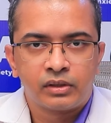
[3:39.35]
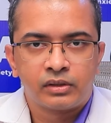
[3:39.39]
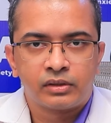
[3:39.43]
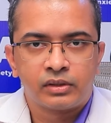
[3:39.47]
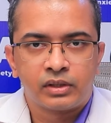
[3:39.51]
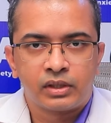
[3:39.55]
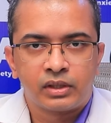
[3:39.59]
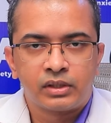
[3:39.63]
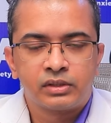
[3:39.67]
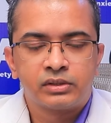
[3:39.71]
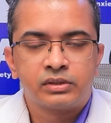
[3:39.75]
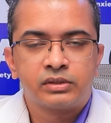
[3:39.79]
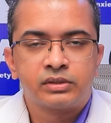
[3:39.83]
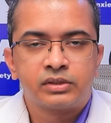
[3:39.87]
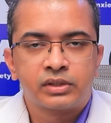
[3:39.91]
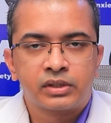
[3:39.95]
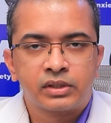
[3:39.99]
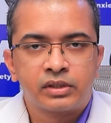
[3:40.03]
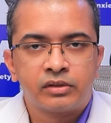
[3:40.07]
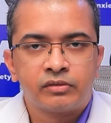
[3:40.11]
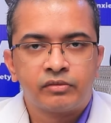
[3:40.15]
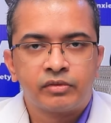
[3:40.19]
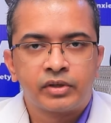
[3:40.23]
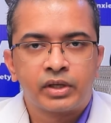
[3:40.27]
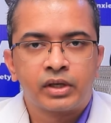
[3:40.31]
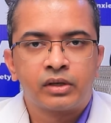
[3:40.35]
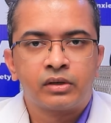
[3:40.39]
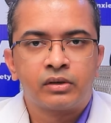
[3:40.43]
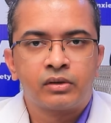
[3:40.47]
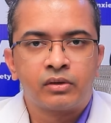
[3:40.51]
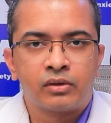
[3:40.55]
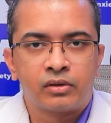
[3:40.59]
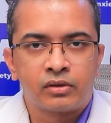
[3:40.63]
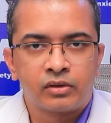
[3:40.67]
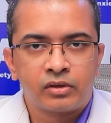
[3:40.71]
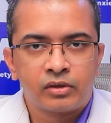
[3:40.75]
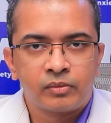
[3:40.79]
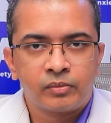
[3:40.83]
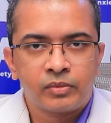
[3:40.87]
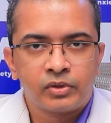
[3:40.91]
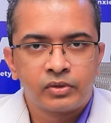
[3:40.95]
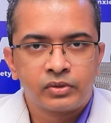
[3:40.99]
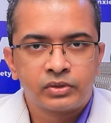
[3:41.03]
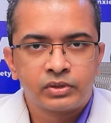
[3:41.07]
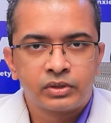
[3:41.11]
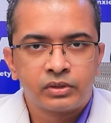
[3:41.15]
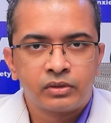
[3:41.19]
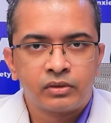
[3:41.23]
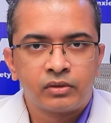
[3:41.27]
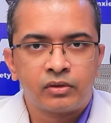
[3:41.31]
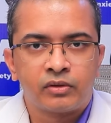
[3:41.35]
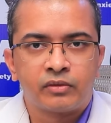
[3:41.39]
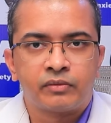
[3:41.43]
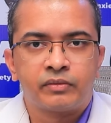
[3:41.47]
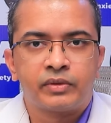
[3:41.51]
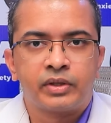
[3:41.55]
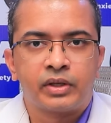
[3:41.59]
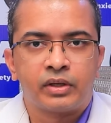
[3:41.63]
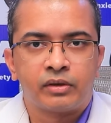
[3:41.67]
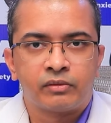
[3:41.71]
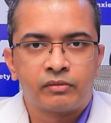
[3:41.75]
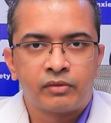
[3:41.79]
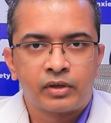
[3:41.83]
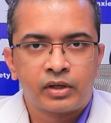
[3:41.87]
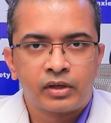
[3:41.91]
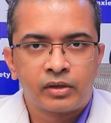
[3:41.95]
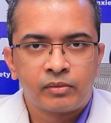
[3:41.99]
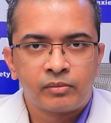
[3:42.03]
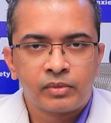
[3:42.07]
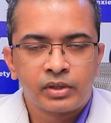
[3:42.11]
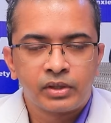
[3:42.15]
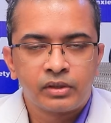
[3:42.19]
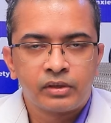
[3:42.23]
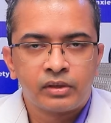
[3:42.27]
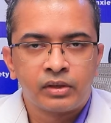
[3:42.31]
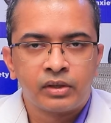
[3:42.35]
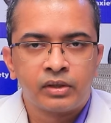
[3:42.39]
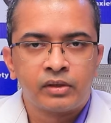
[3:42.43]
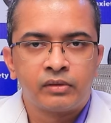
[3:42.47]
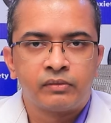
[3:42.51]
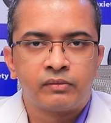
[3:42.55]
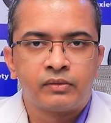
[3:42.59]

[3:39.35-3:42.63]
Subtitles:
There is a significant contribution of the environment